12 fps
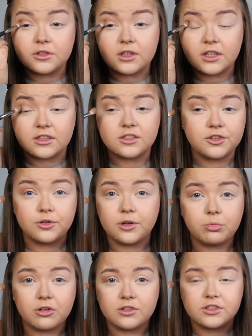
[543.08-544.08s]
this Hoola
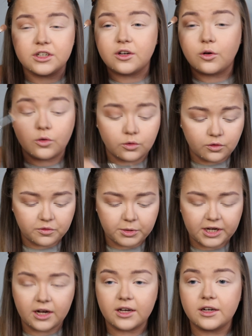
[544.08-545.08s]
bronzer all over
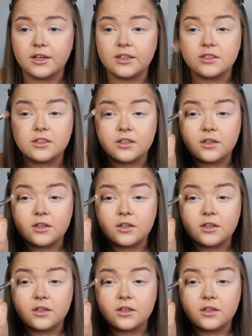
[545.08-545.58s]
my eyelid